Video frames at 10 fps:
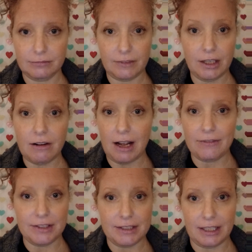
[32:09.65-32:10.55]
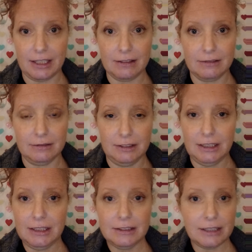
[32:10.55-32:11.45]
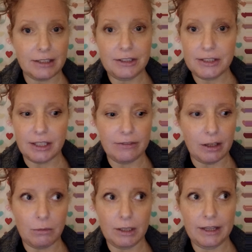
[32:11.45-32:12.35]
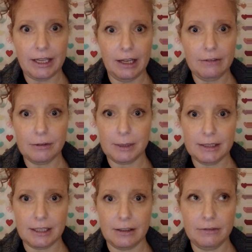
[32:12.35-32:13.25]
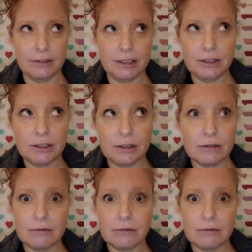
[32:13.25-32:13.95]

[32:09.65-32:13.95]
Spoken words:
You don't have to see it. Tell yourself, I want that for myself, and just